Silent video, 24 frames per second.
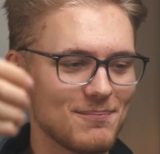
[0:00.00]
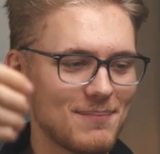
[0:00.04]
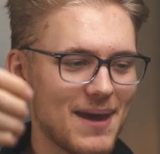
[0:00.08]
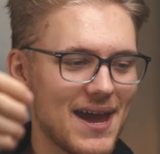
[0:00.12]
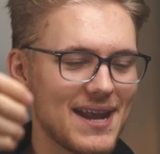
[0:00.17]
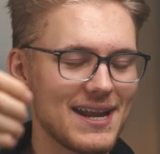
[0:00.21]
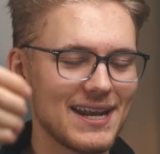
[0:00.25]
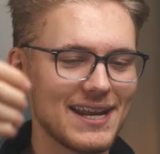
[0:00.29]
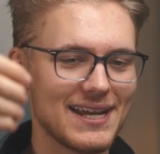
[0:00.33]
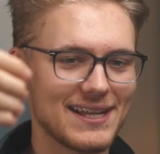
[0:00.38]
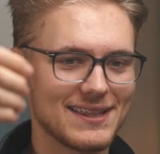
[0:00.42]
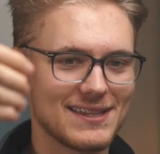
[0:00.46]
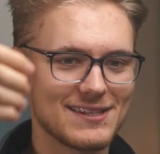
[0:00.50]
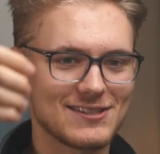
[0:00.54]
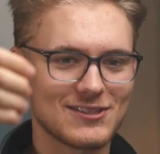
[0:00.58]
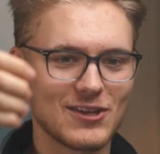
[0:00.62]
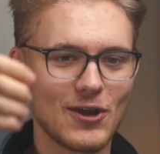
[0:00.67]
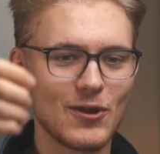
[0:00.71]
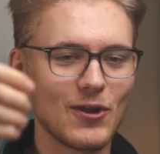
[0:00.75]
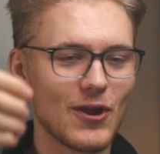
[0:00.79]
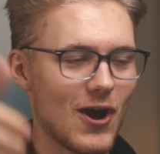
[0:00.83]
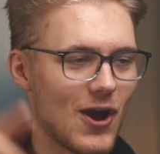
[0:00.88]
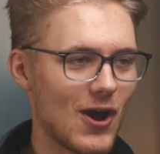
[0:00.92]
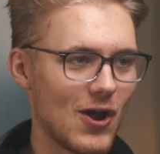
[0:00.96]
pedaling this
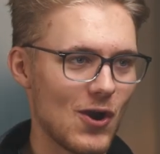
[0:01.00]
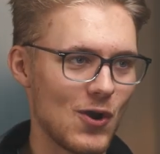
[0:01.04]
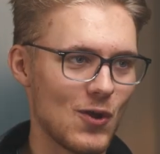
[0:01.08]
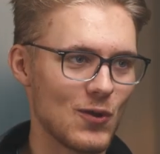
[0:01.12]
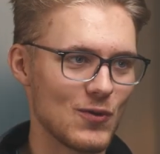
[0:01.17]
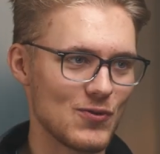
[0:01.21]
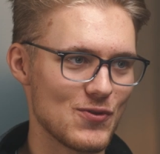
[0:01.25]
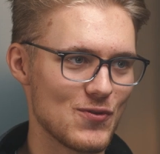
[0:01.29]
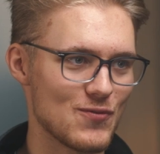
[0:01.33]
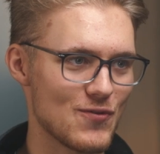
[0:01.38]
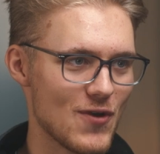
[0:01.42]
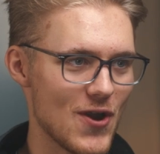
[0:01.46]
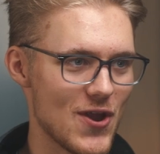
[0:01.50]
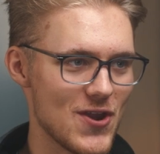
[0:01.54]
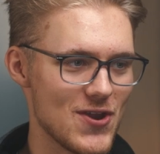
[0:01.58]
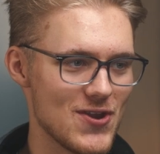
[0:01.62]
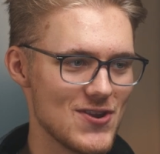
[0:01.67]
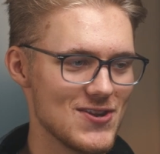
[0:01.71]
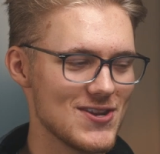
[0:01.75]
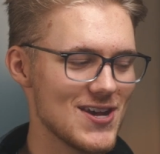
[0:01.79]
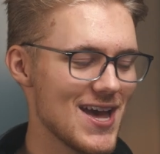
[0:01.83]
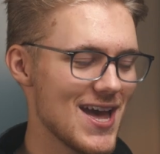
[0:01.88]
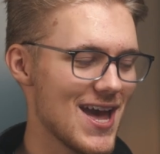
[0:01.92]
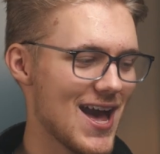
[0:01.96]
go-kart along the
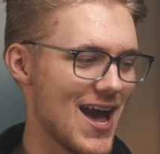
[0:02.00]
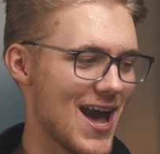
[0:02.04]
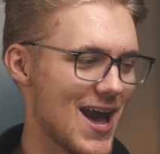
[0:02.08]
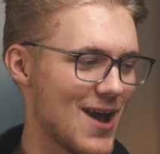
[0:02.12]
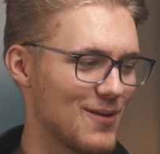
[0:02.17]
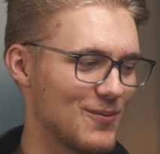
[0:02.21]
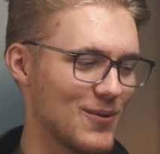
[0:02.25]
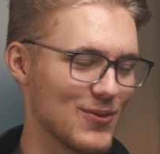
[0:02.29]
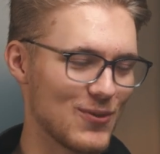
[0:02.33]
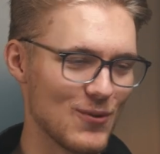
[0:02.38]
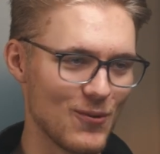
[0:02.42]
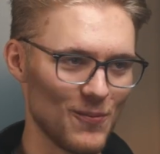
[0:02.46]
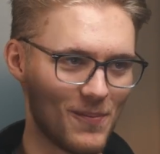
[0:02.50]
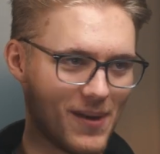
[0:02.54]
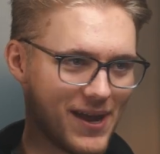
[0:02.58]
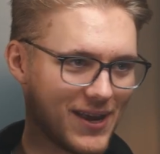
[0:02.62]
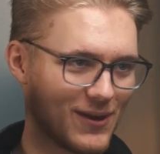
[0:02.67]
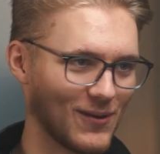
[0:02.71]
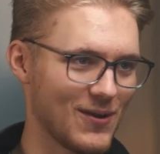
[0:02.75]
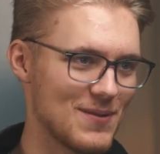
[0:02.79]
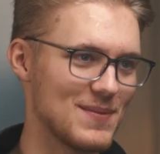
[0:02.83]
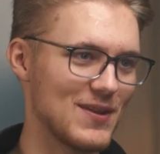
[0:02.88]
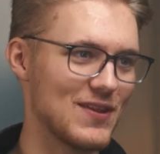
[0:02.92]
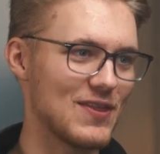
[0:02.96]
road with all my
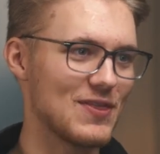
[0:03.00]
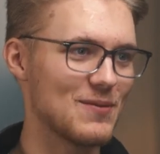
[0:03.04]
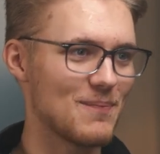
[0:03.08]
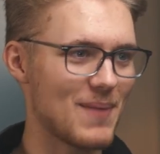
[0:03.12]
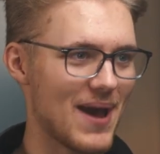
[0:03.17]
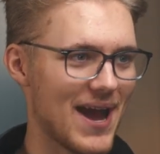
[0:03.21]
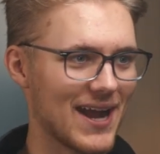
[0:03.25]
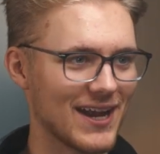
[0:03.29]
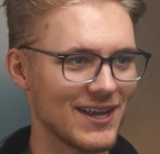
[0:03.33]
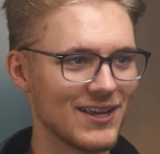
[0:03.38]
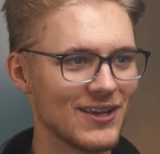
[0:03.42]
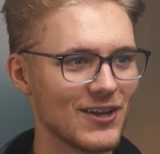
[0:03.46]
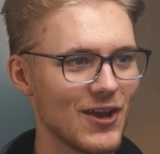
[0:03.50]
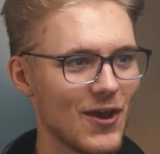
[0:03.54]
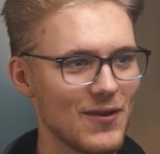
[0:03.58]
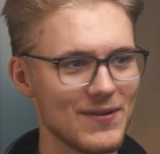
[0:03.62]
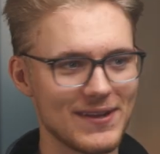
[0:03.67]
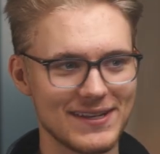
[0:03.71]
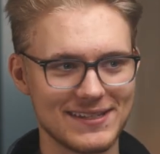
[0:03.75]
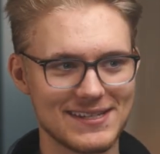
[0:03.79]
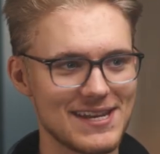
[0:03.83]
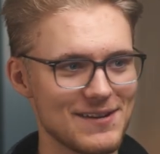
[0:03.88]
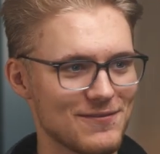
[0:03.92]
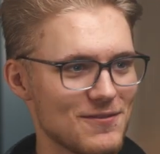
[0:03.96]
equipment in the back,
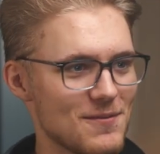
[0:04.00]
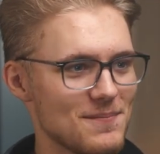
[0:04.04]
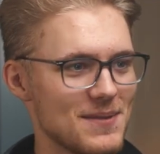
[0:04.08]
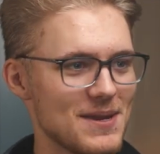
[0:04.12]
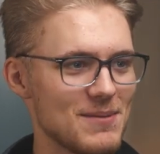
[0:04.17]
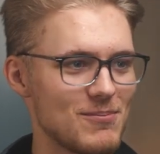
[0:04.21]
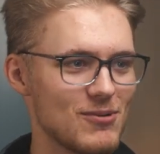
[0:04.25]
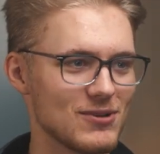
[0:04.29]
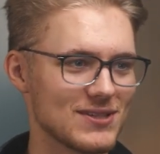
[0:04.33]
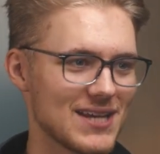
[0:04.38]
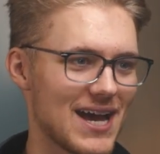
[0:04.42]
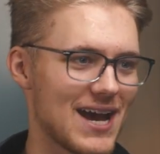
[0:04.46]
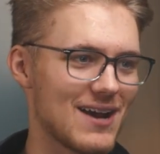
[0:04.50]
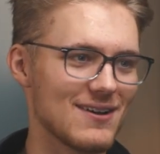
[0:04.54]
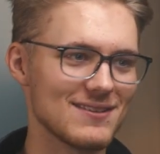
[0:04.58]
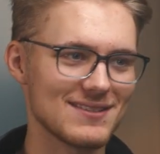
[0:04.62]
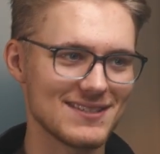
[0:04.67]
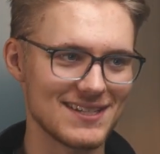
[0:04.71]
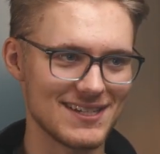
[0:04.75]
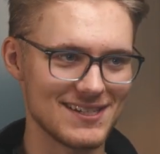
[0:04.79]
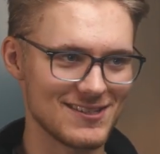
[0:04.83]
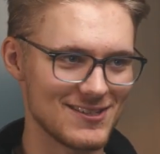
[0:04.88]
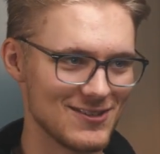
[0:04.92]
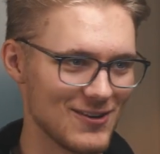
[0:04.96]
going to different people's
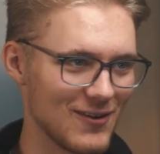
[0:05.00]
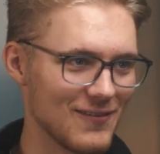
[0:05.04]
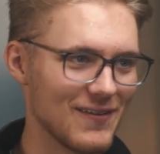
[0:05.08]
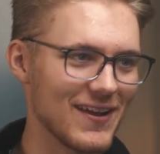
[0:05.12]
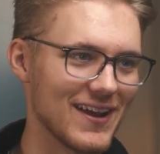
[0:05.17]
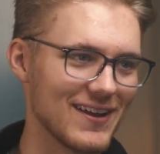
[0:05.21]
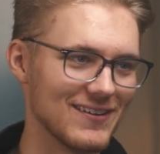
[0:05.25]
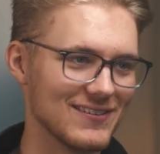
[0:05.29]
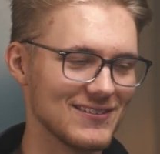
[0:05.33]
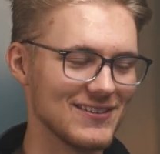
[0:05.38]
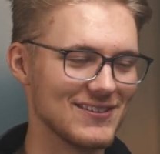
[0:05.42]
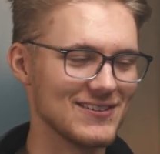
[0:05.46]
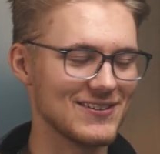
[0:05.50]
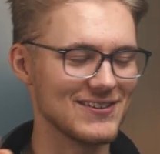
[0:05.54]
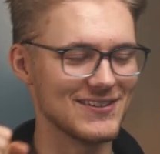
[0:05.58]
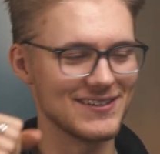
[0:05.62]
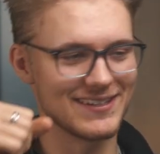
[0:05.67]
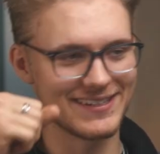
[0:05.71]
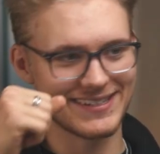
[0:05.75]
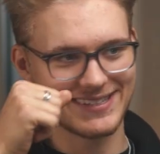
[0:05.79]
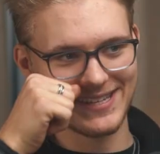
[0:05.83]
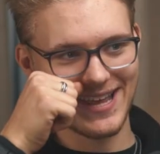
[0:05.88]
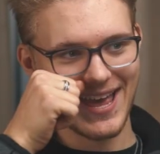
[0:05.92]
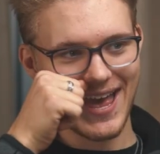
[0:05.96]
houses, knocking on
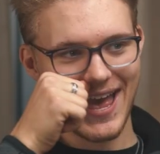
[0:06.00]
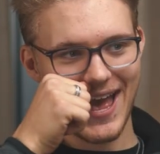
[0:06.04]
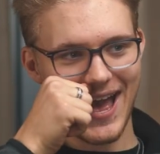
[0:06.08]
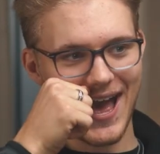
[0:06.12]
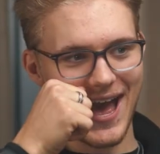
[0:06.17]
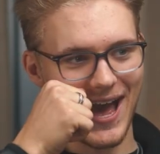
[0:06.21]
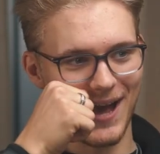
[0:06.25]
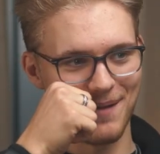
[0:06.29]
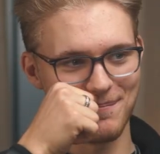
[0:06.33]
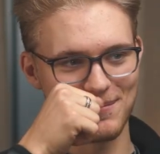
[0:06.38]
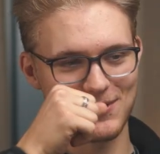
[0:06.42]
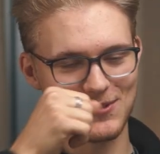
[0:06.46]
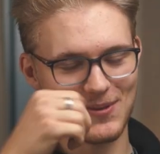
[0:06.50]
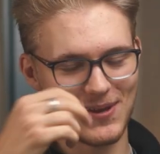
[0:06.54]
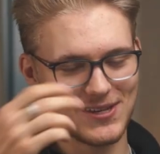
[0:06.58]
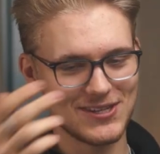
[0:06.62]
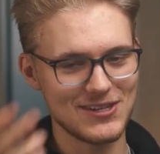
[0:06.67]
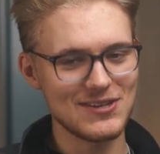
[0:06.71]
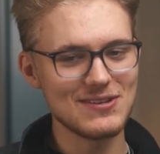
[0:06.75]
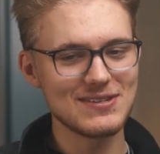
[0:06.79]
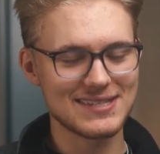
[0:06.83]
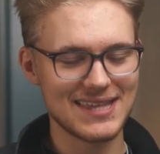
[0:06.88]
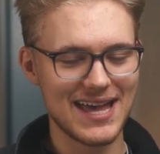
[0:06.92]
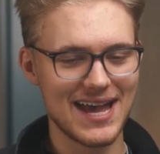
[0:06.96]
doors. So I
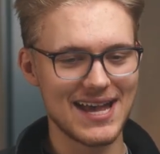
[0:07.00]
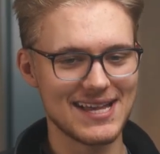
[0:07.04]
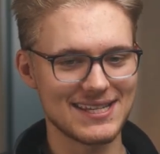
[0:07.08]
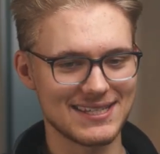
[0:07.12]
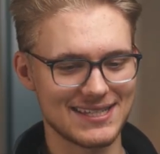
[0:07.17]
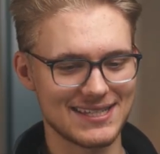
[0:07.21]
used that